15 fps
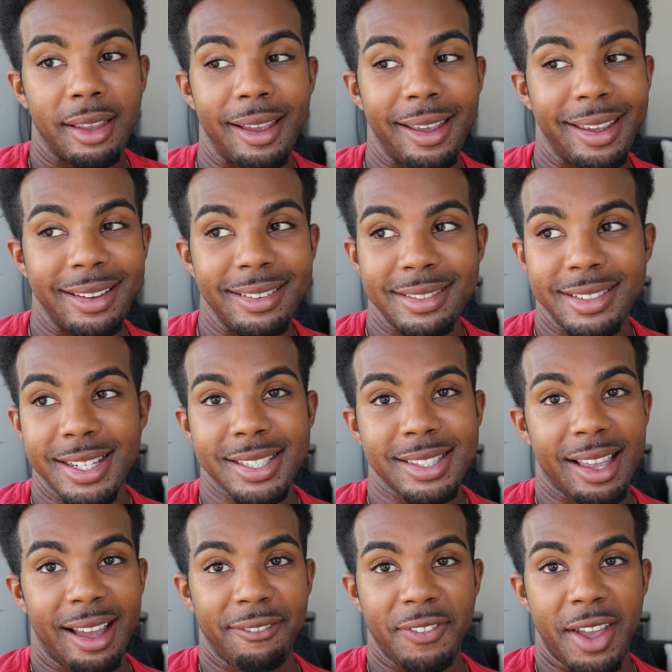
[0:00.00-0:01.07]

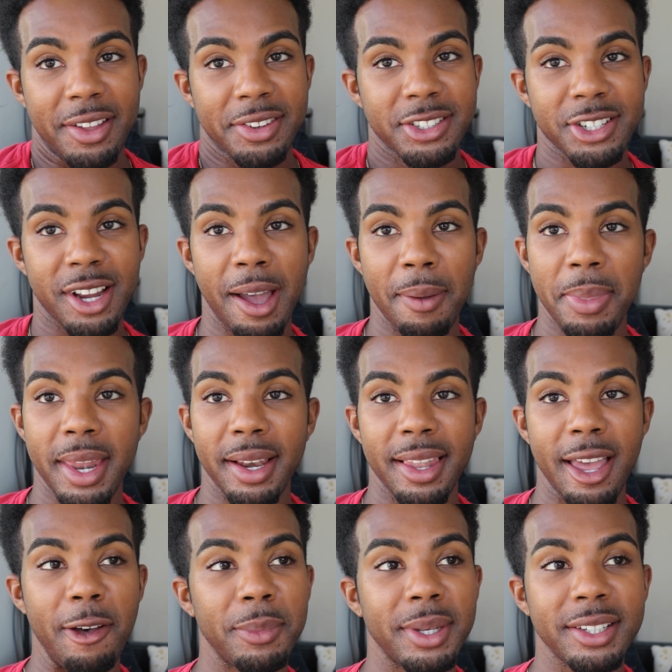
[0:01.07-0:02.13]
I found a job that
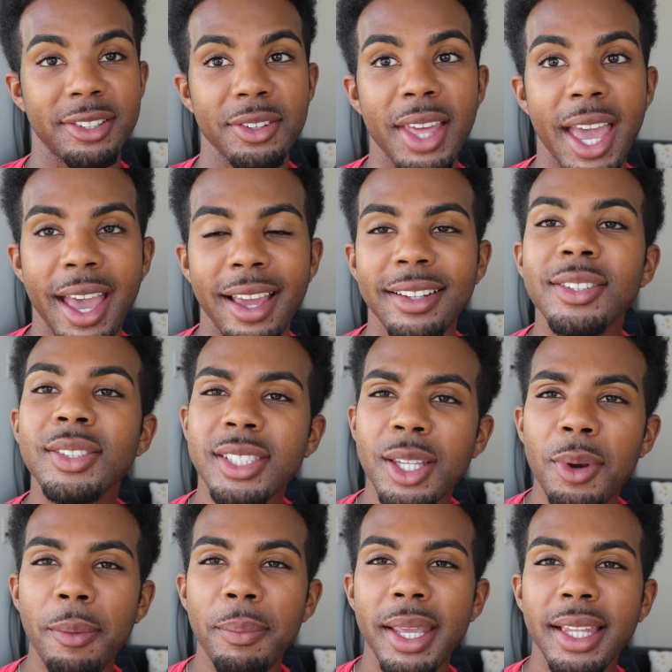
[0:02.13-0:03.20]
allowed me to do that. You see
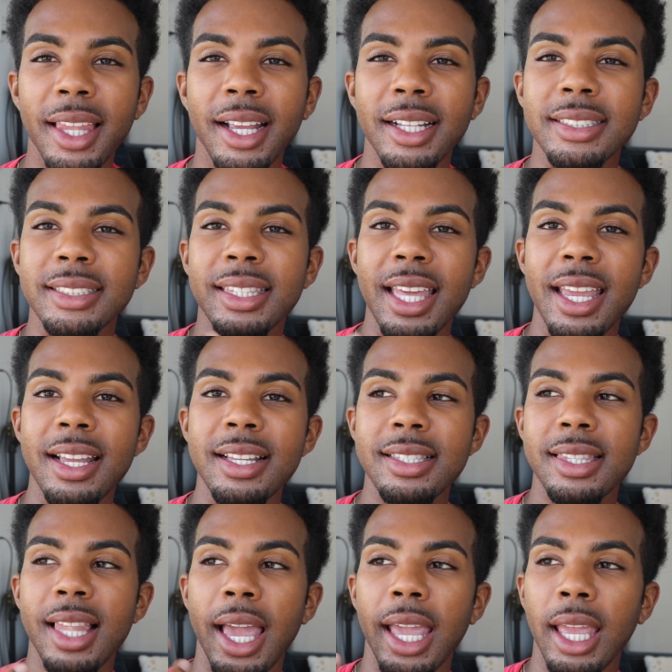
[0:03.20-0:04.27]
what I mean? Like, it's
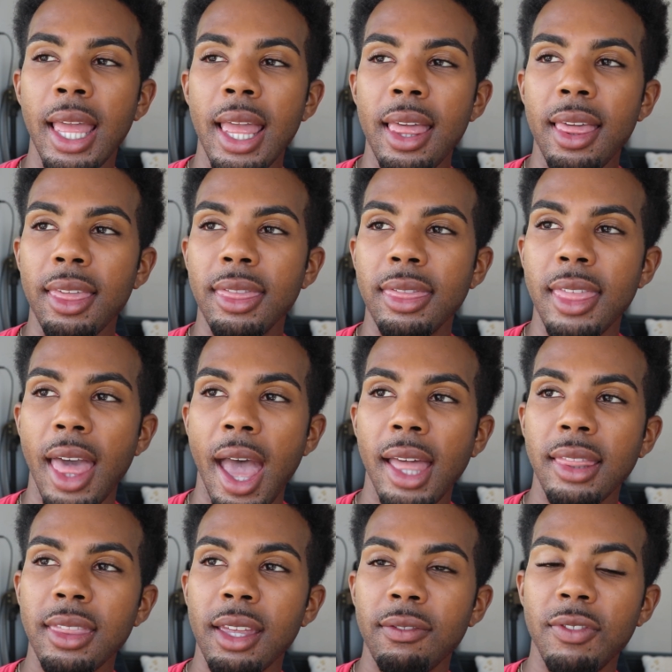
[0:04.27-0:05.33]
things like
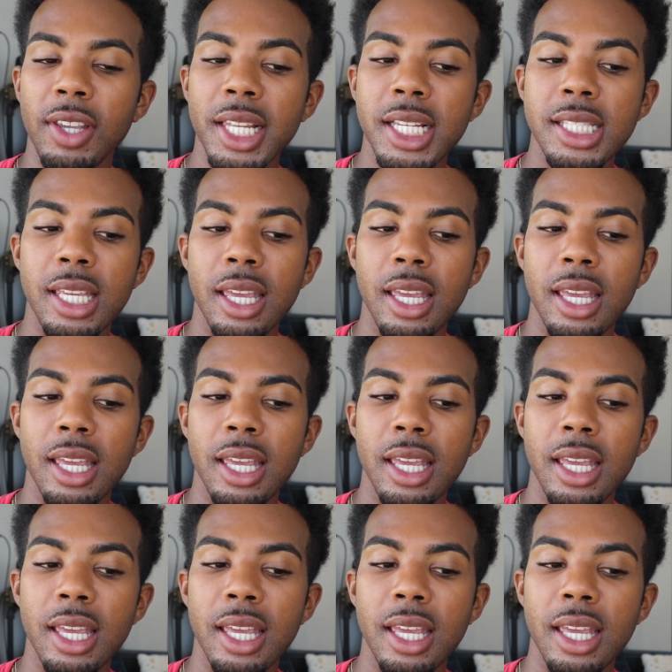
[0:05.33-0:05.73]
that Venus